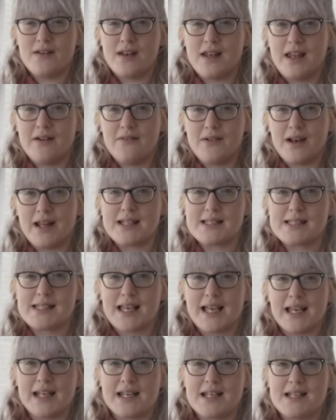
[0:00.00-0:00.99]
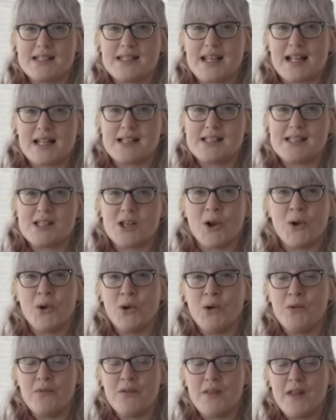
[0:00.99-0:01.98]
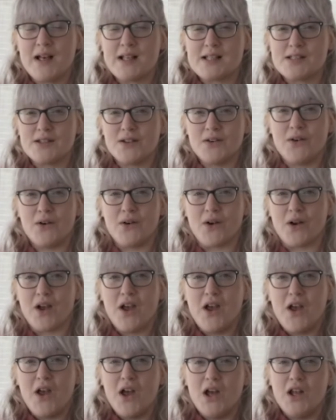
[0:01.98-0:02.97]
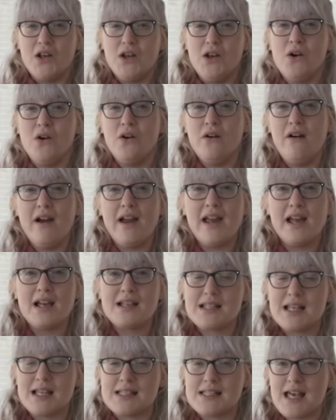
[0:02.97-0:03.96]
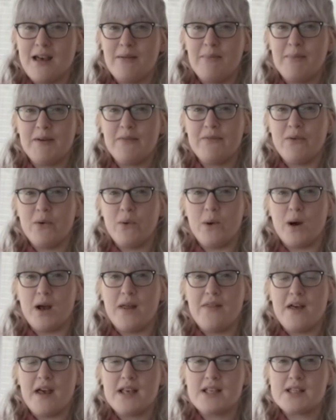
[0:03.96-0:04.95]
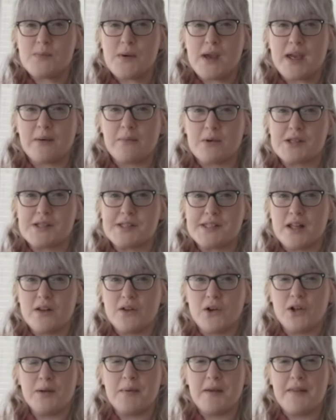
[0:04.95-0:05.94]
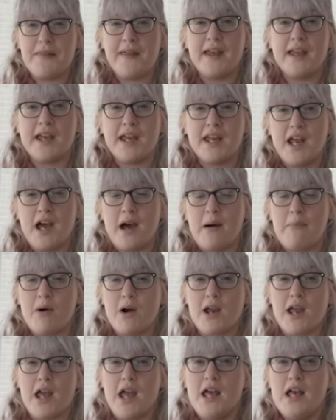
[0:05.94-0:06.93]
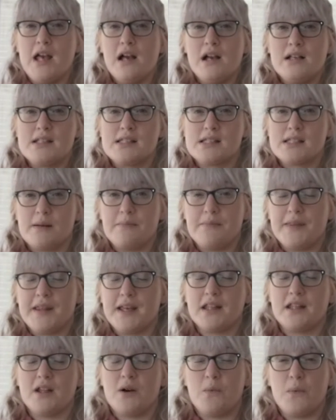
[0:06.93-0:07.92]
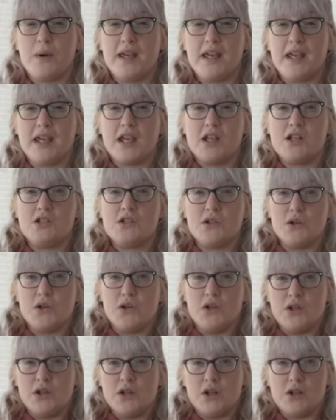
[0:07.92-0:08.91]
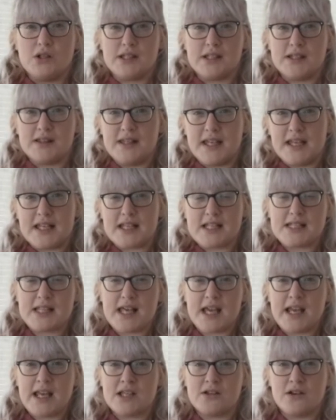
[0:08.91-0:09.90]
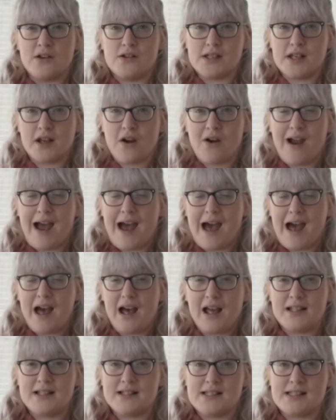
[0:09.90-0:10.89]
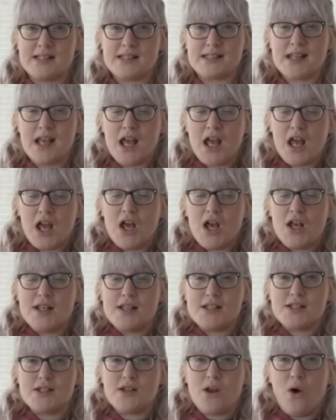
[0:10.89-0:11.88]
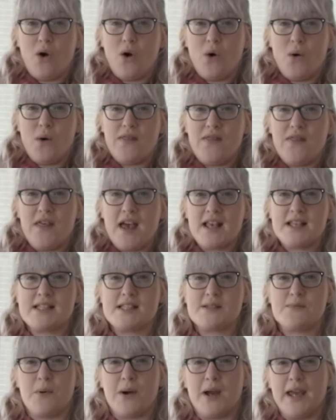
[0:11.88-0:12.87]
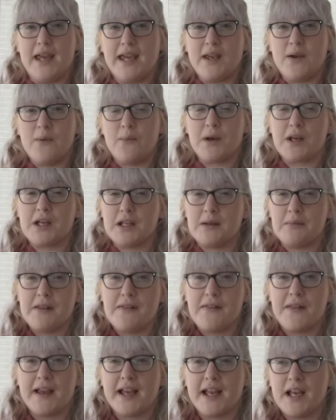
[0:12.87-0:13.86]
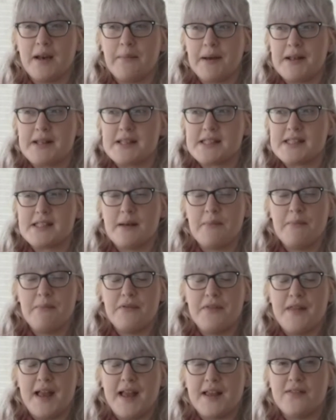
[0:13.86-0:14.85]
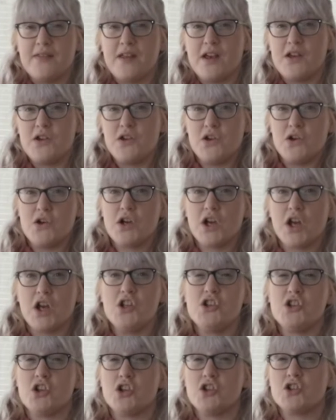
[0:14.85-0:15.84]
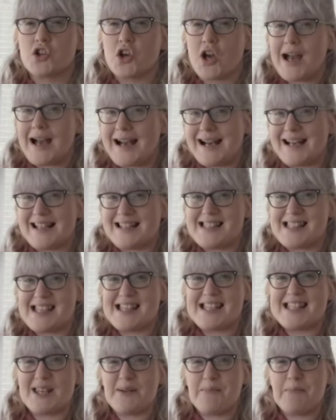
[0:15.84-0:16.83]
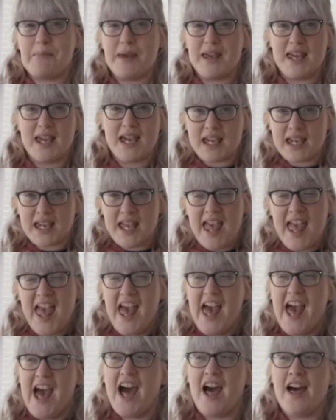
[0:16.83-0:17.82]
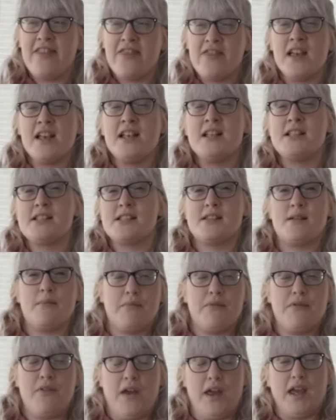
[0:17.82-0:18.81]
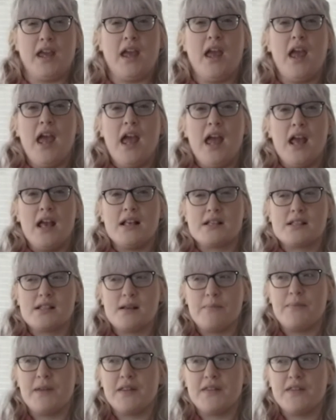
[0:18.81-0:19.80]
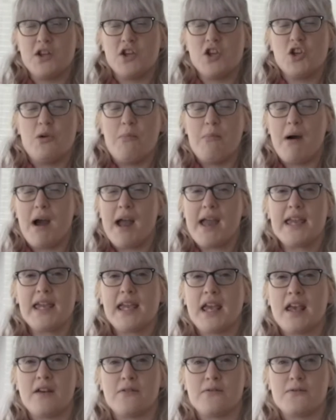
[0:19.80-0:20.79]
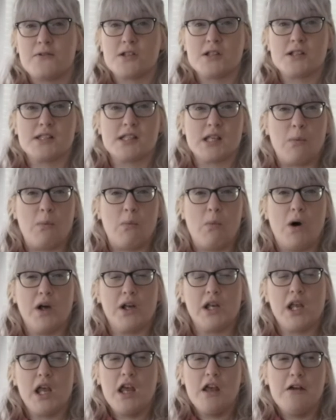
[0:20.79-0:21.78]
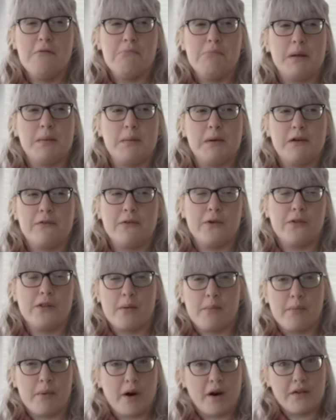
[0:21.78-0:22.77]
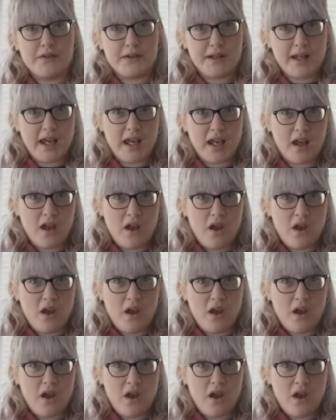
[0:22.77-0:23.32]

lovely singing and dancing going on for that song. Now, as I said before, this week we're still going to be thinking about something that we can do using these things, using our hands. So this week we're going to be thinking about something that you can use your hands to make, and this something is something that you might give to someone maybe for their birthday